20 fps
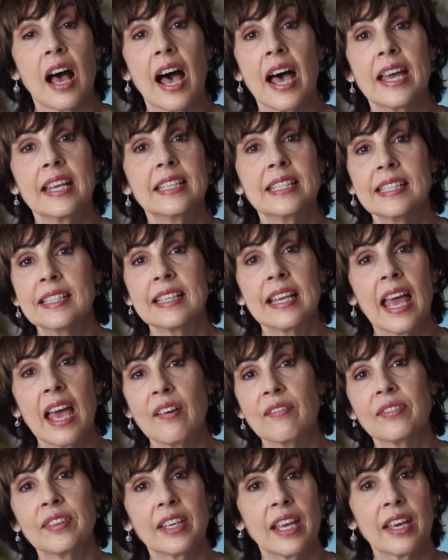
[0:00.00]
I didn't
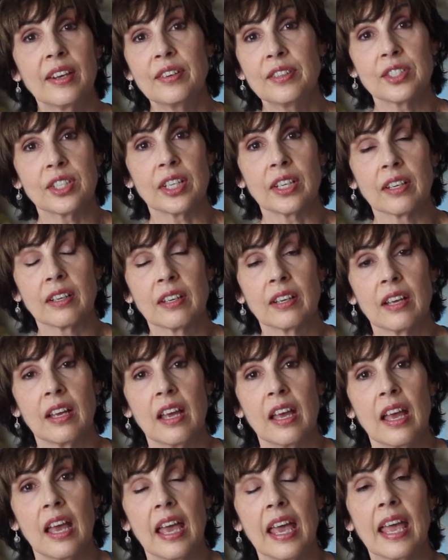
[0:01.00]
have the energy,
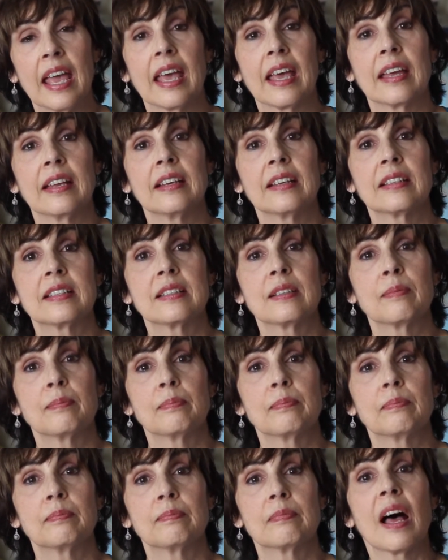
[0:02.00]
and
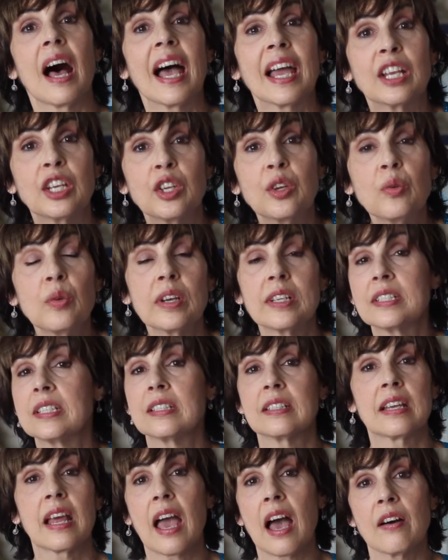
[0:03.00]
I knew I
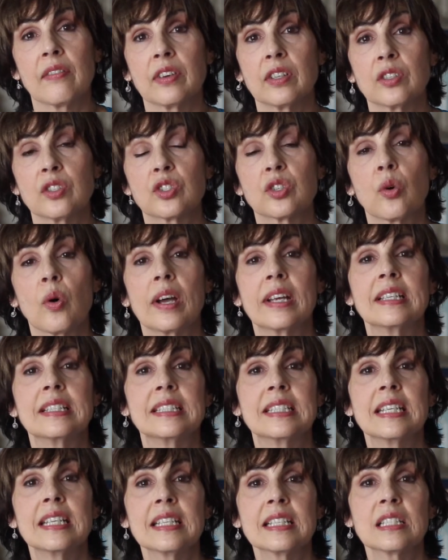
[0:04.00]
didn't have it, so I
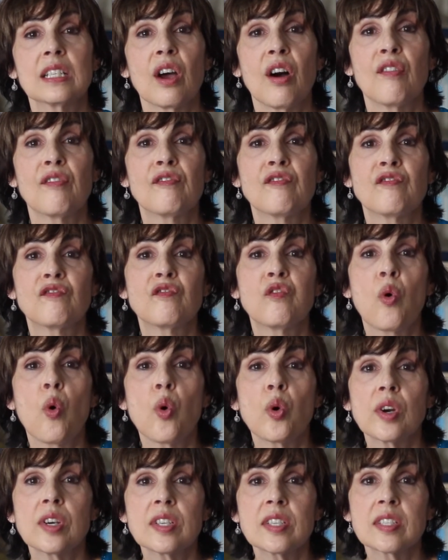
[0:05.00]
didn't
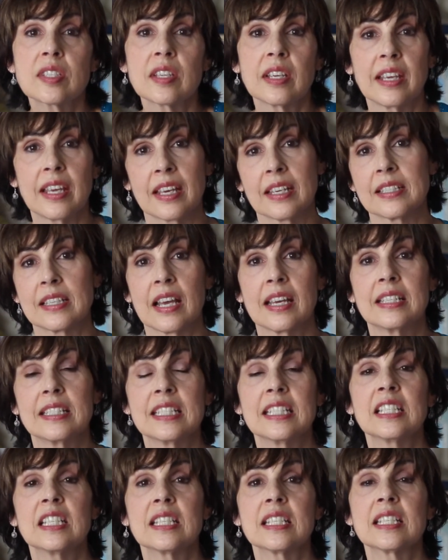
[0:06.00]
force it. I
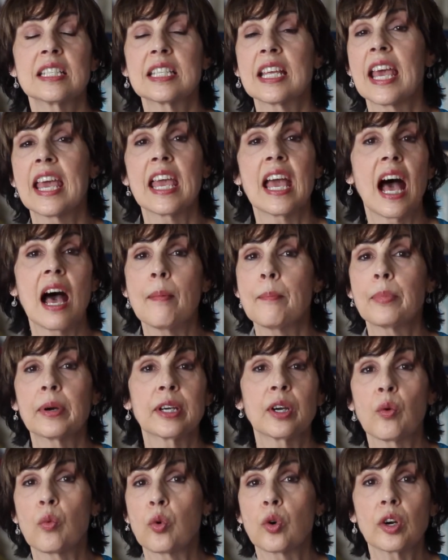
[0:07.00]
didn't say I'm going
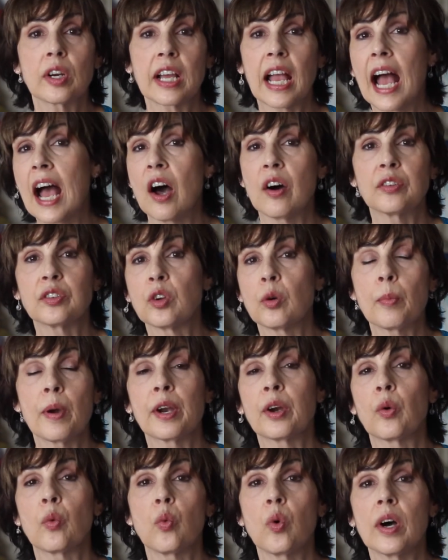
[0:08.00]
to work out no
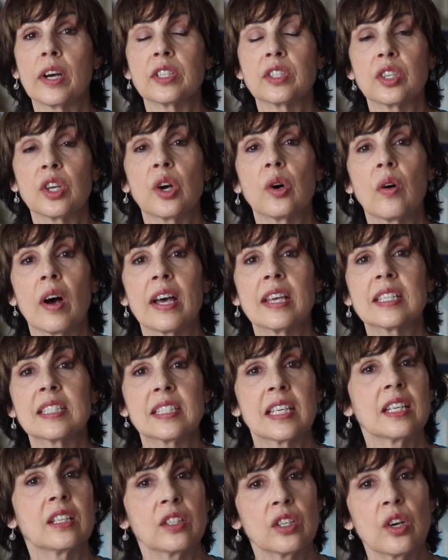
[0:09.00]
matter what. No, I
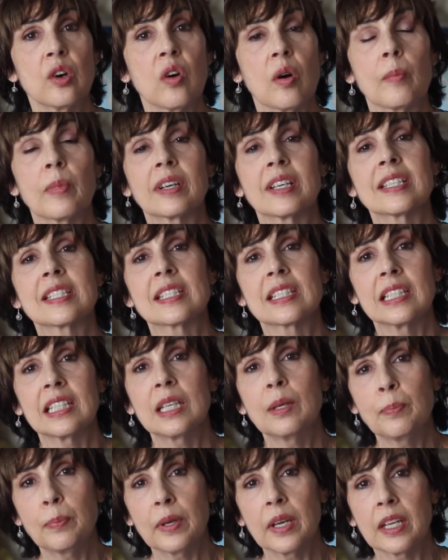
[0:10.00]
said, no, I'm going to
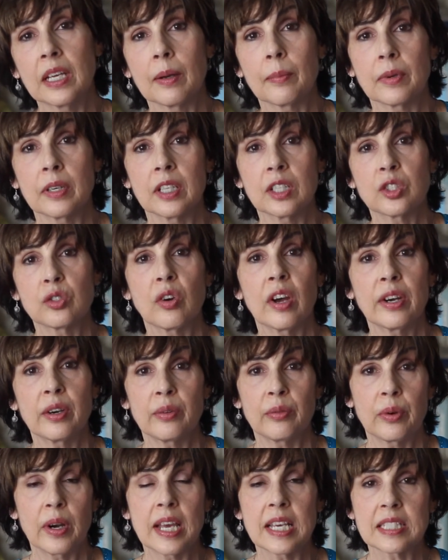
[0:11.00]
sleep in. I'm going to try to
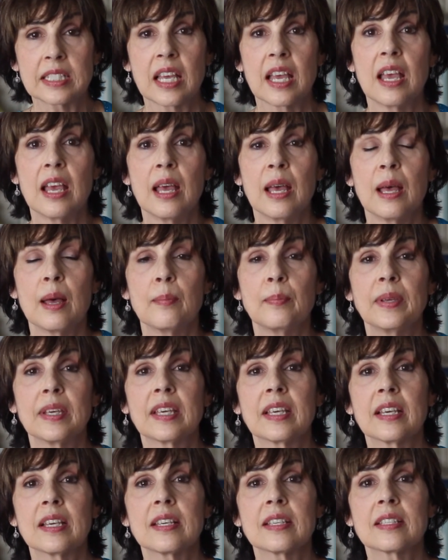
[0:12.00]
rest,
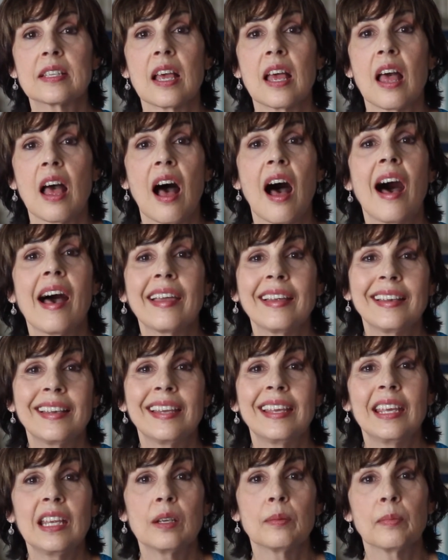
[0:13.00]
because I
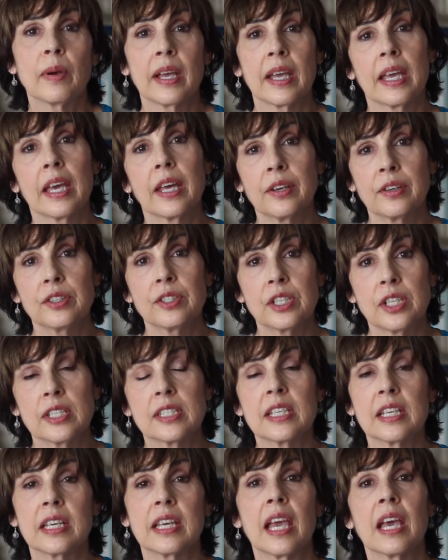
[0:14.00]
need my energy
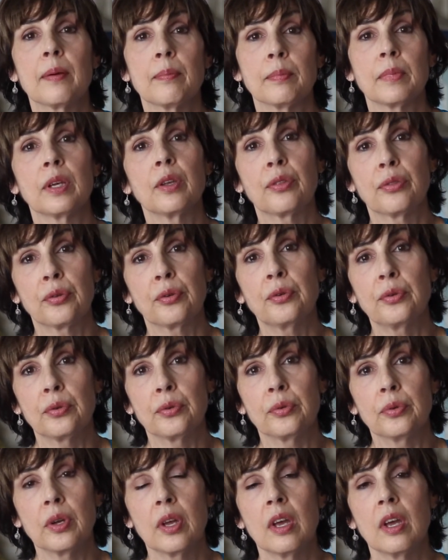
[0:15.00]
to get me
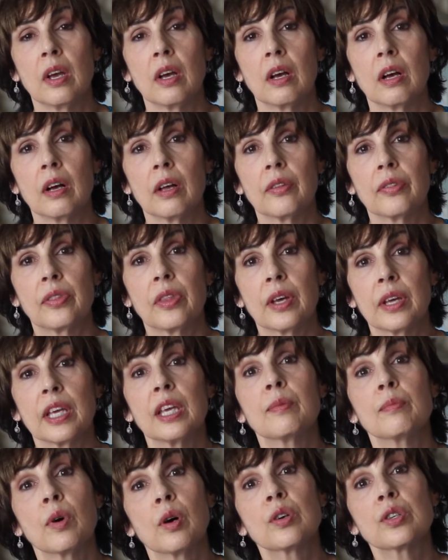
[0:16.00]
through the
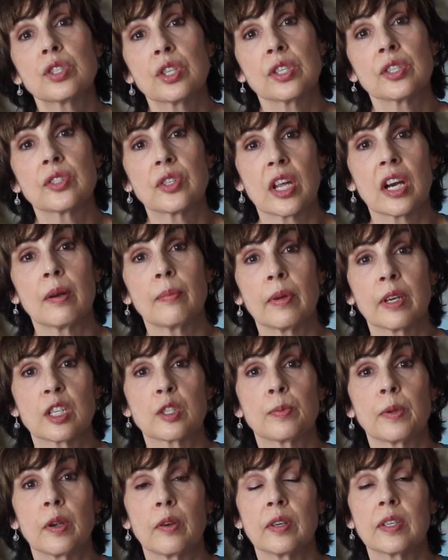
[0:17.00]
emotions that I'm
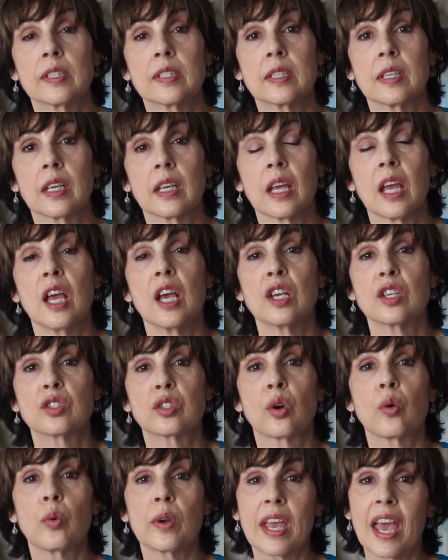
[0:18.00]
experiencing.
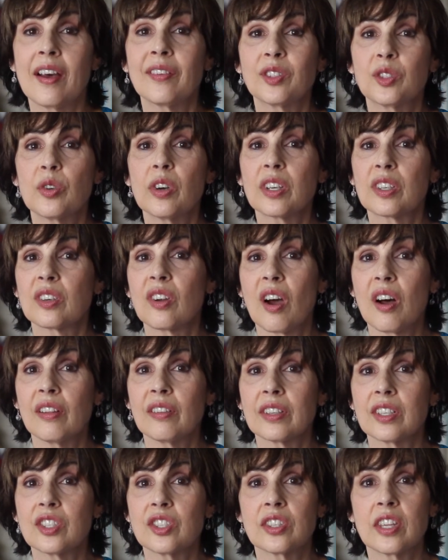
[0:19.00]
So we have to
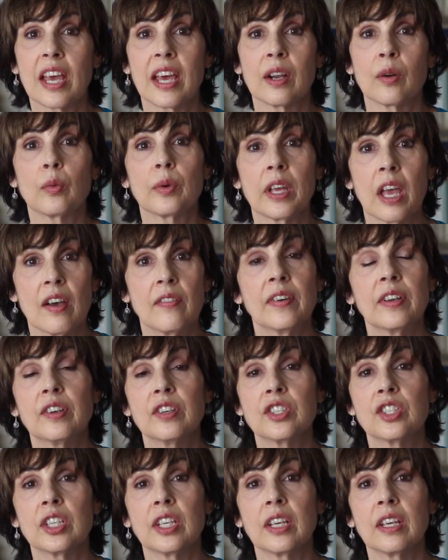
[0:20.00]
acknowledge that we have
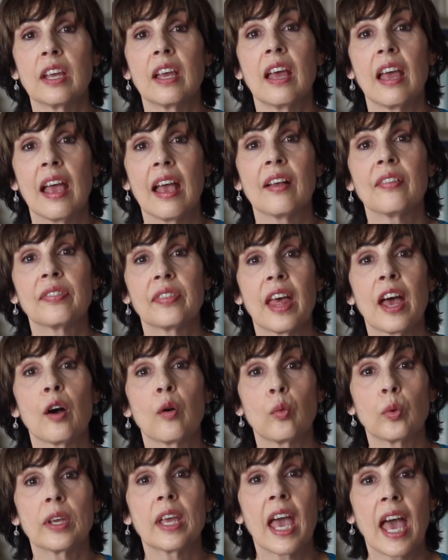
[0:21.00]
energy and that
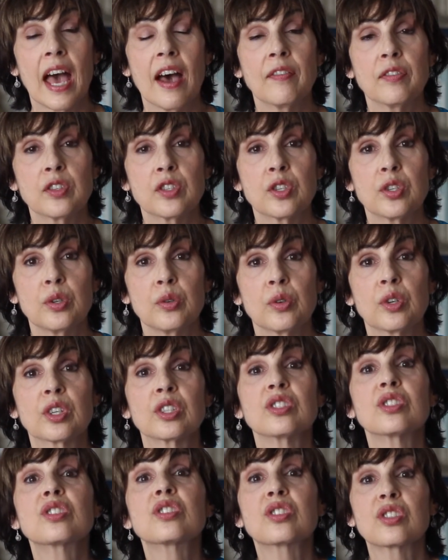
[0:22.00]
we have to
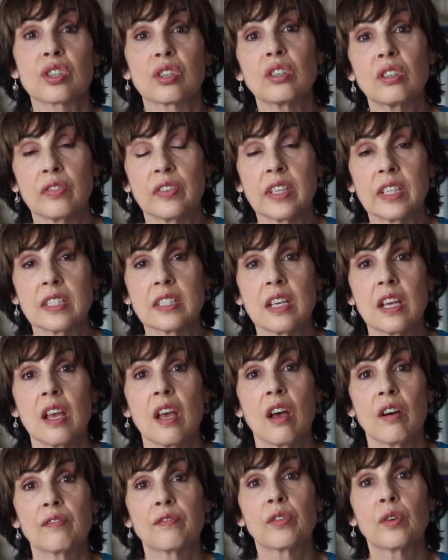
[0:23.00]
conserve it
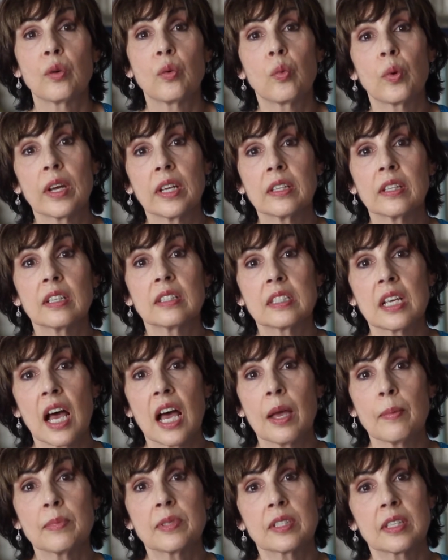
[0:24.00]
for when the
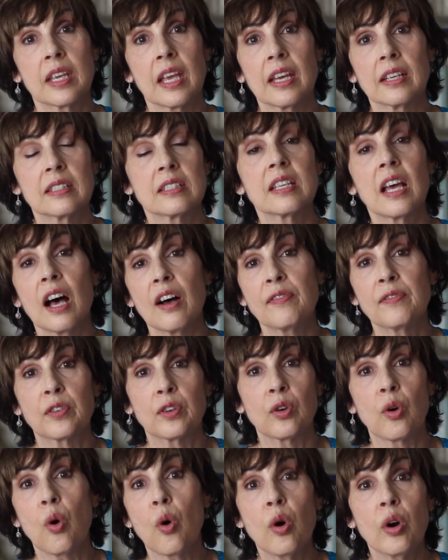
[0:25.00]
times get
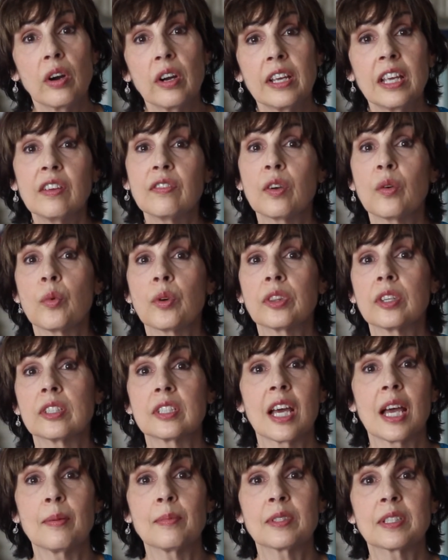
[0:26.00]
tougher, or even when the
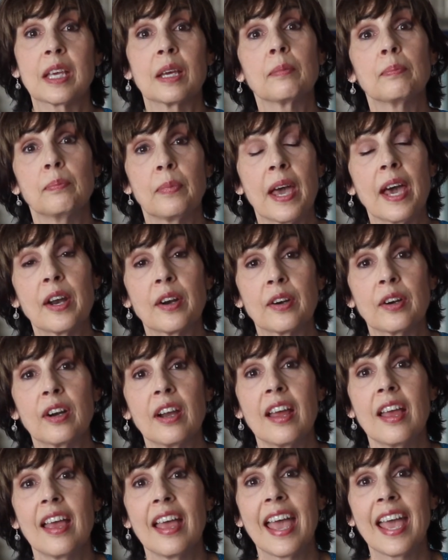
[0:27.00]
times get better,
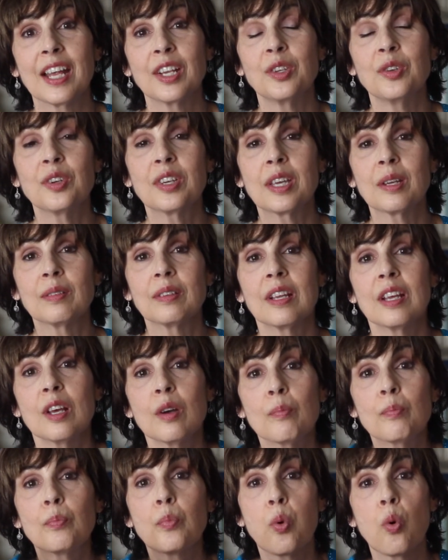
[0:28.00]
and you can
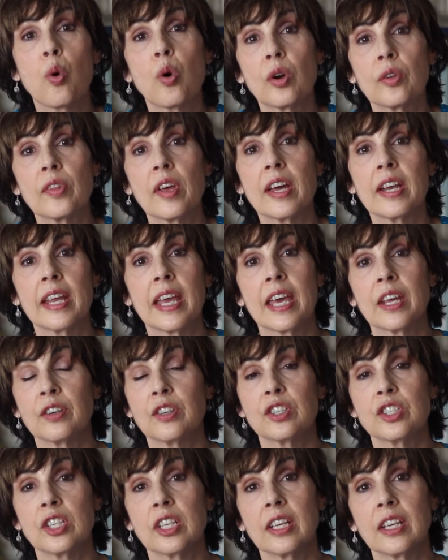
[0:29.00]
pour that
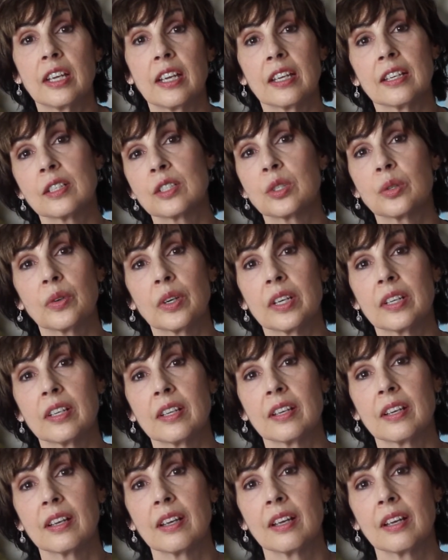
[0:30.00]
energy into it.